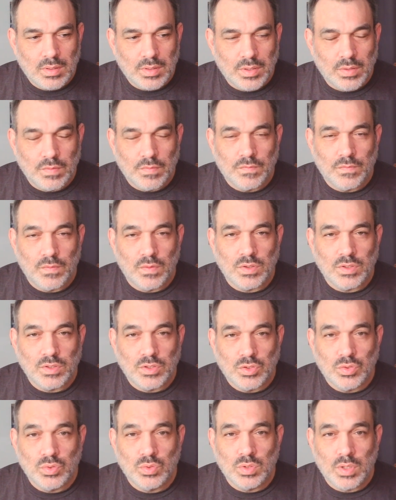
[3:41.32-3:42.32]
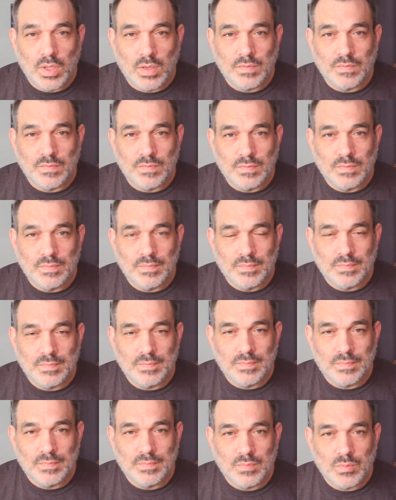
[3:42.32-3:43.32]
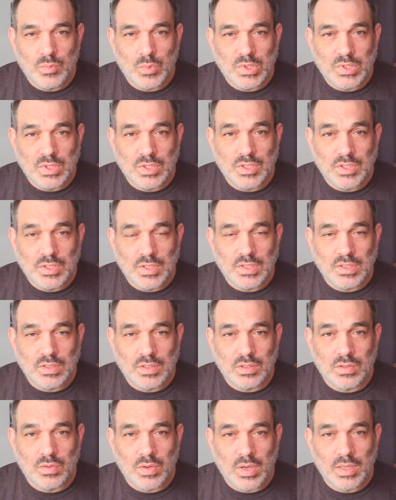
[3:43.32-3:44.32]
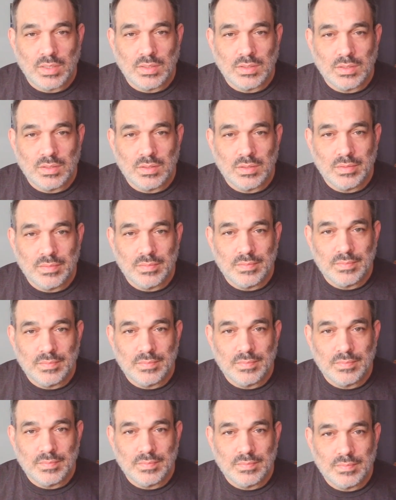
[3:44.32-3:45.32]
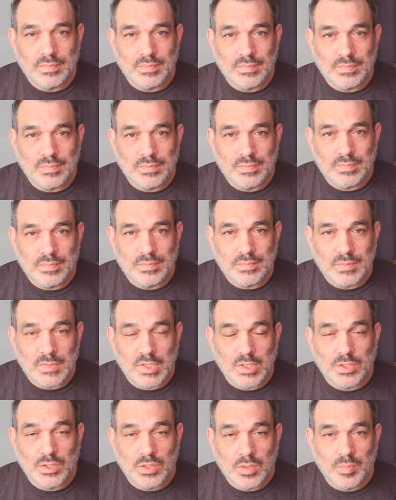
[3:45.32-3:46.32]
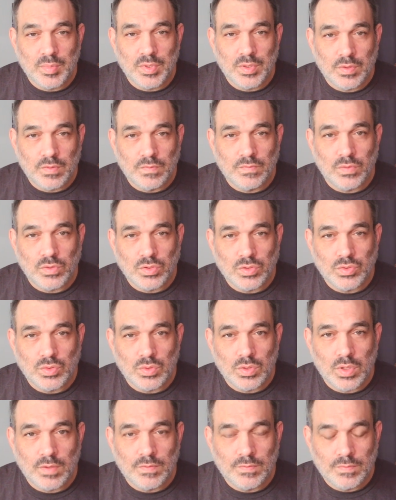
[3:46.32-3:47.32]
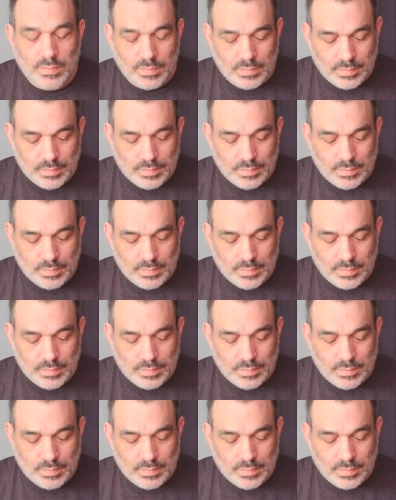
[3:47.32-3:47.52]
your first true love, which is Jesus Christ. He should be your first true love.